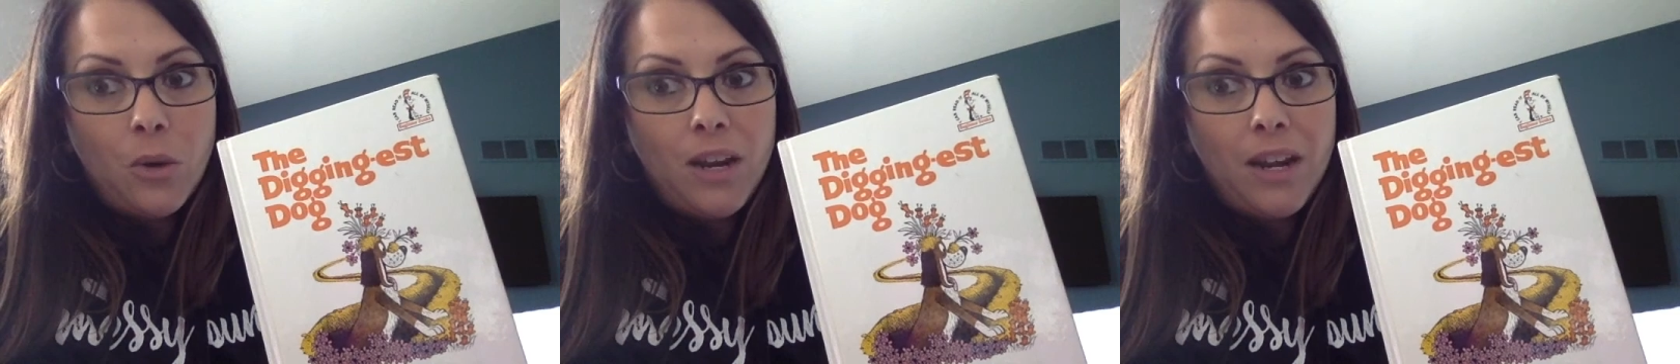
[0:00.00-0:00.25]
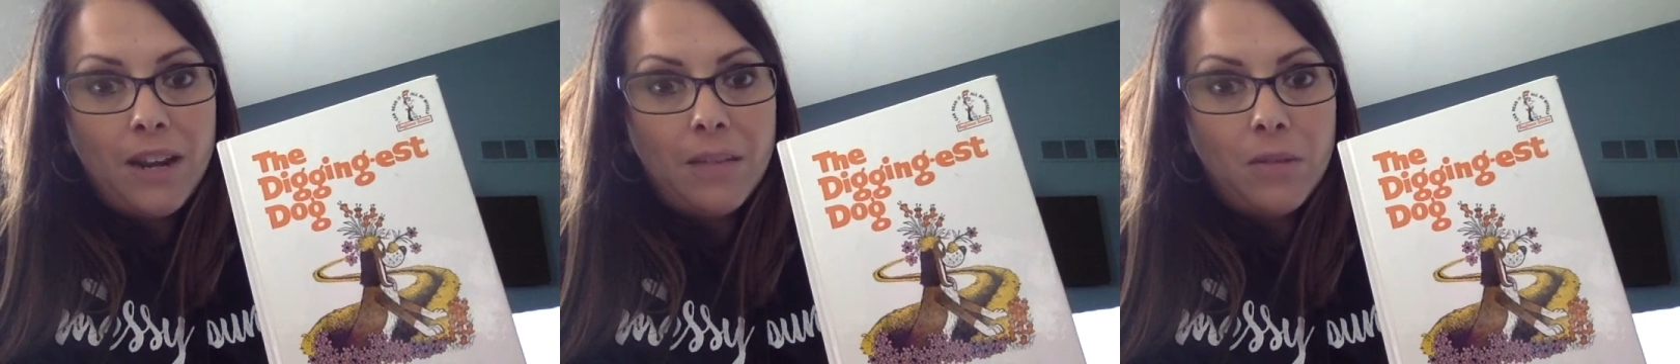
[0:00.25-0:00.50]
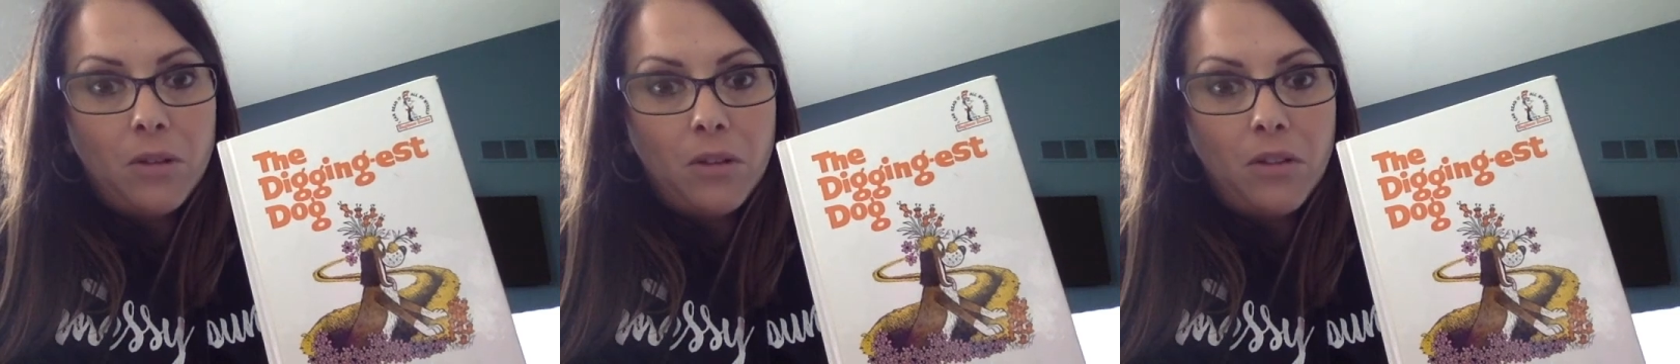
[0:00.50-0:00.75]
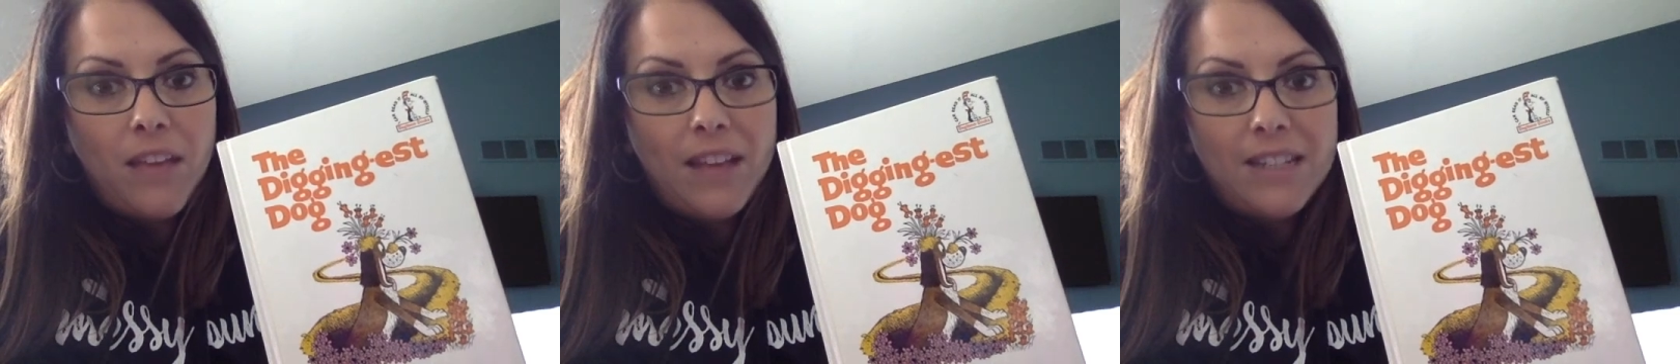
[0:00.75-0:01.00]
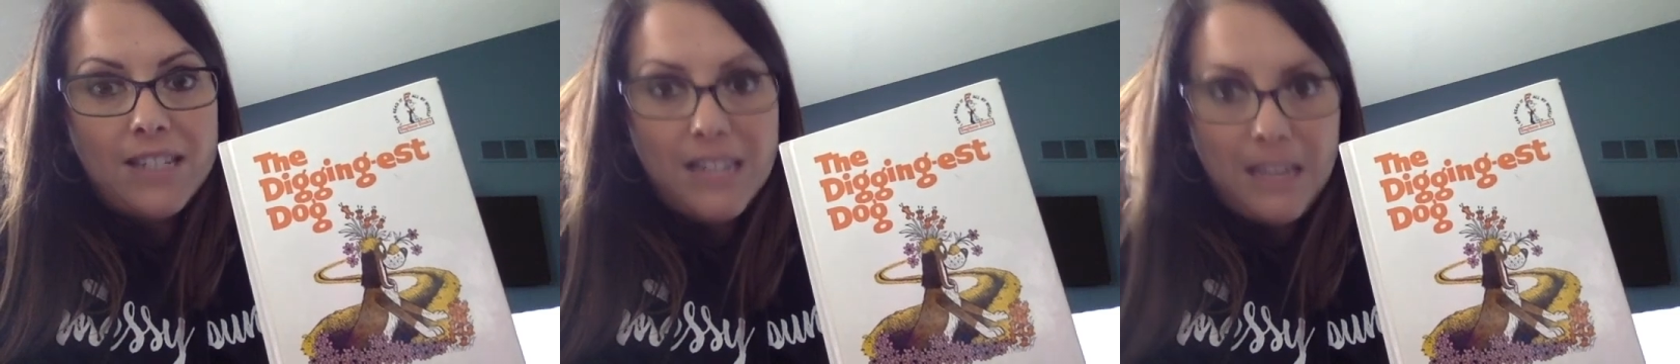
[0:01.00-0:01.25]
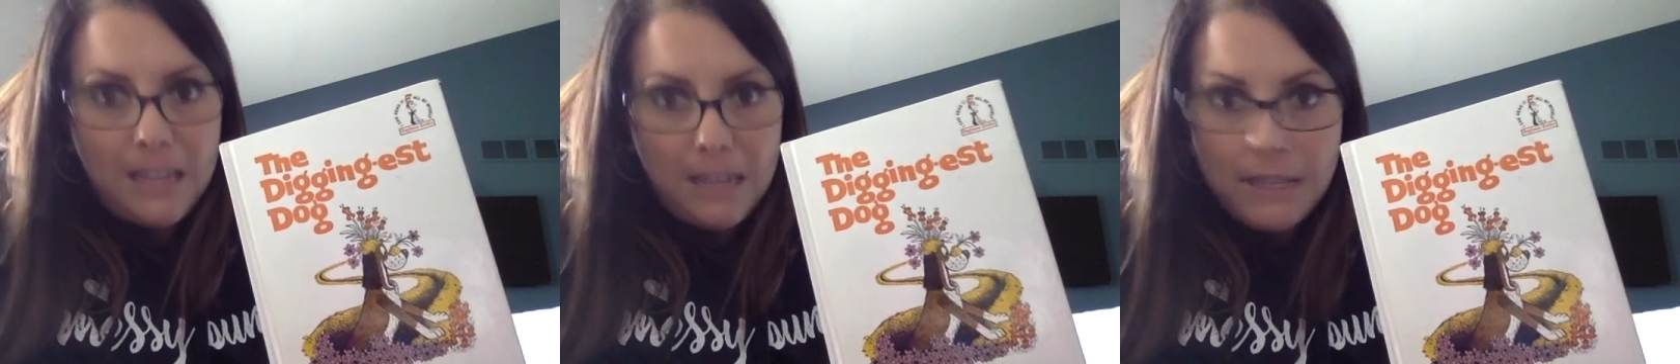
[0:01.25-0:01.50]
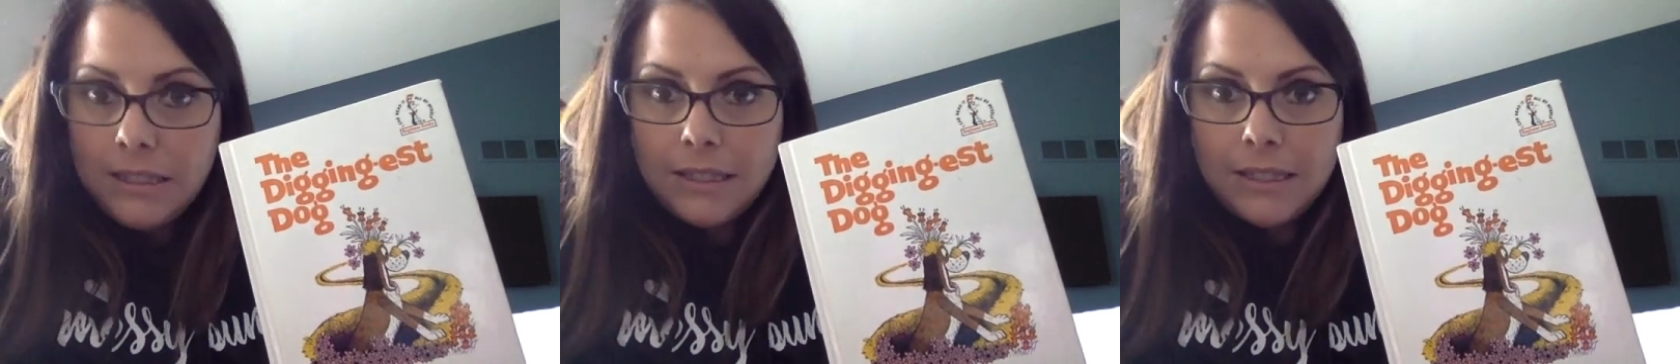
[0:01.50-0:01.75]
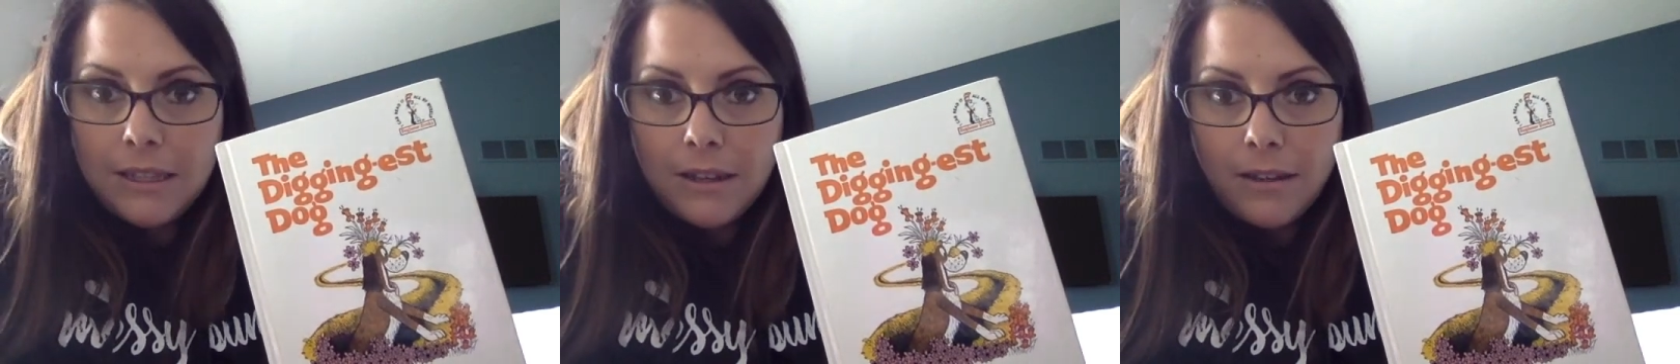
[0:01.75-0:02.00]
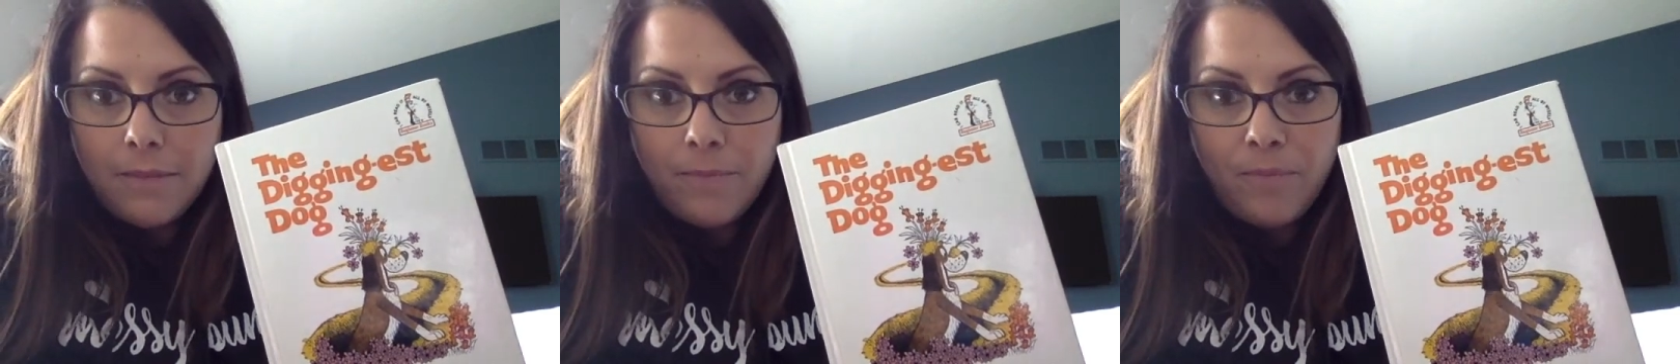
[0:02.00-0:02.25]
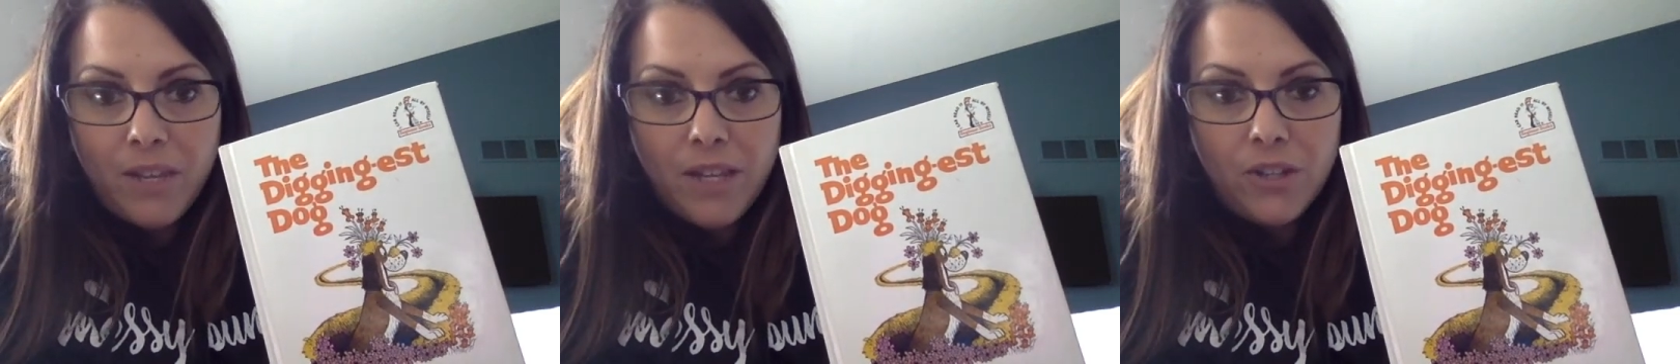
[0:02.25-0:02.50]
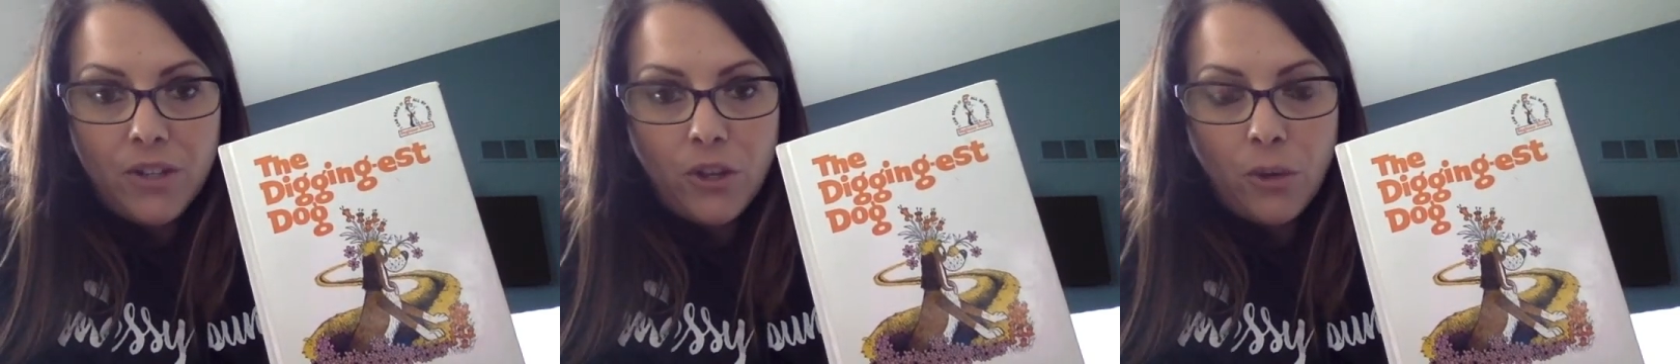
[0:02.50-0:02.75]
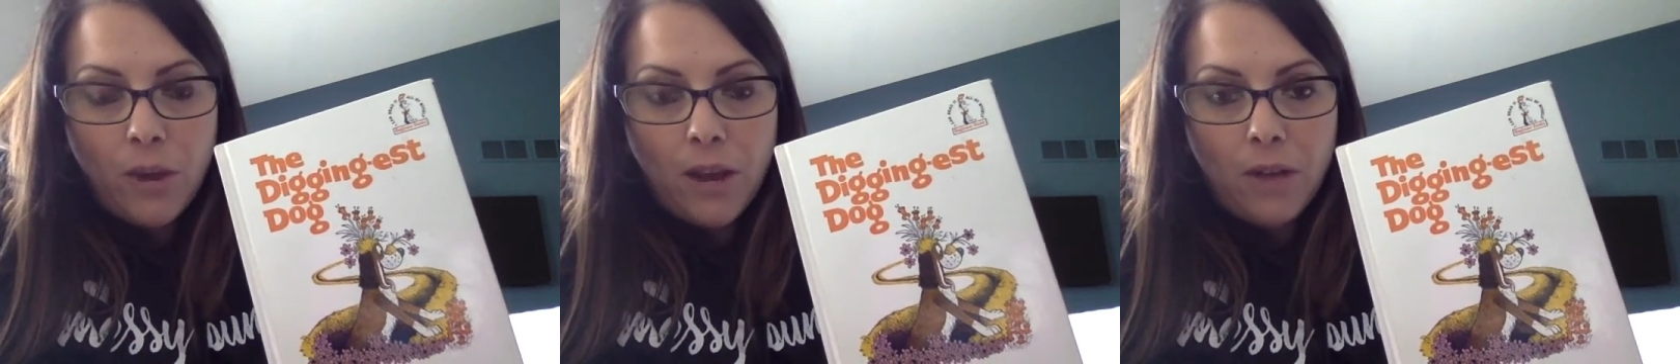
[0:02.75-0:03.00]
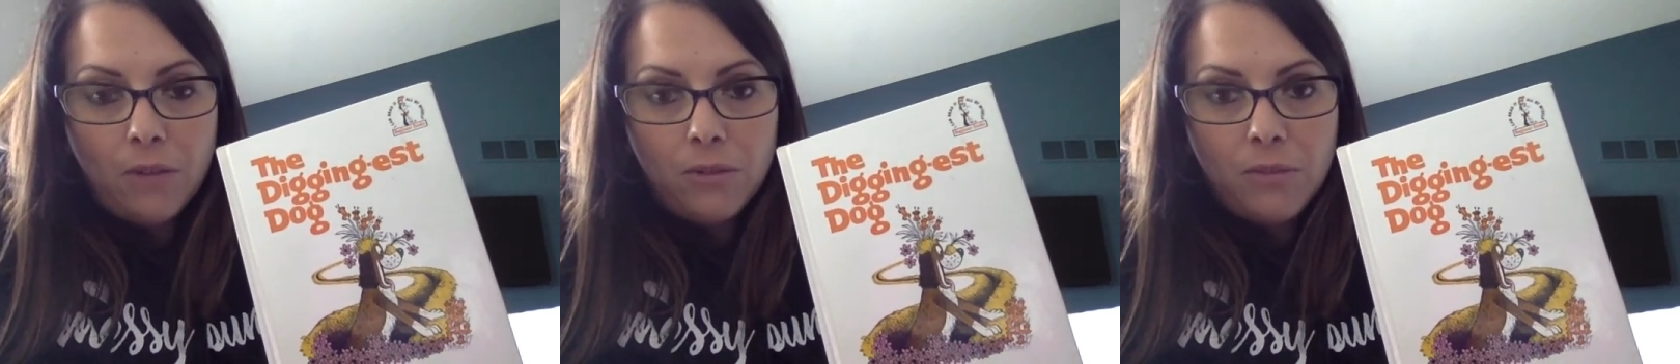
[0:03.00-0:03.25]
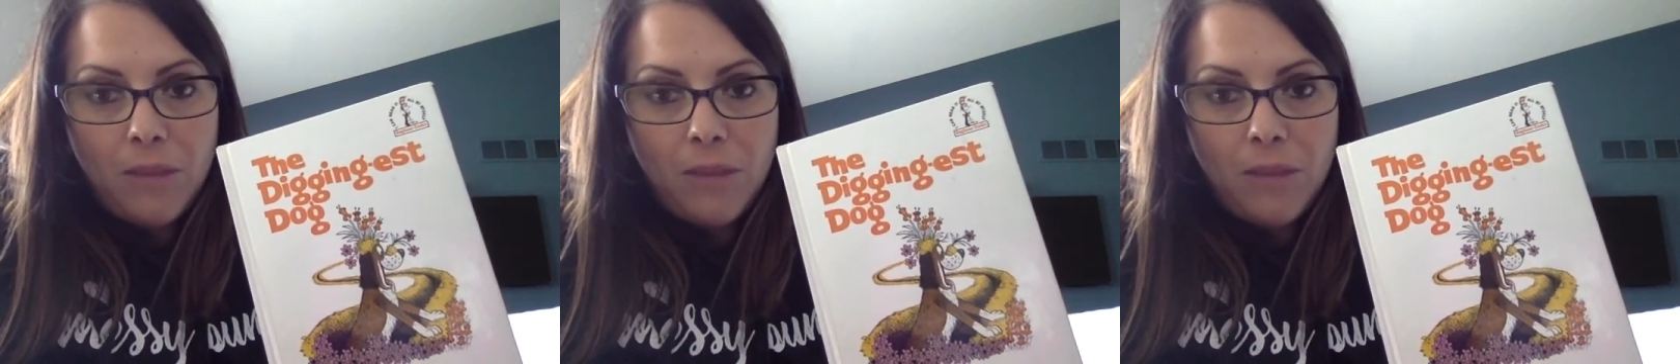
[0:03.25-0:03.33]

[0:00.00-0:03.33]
an animal that digs into the ground.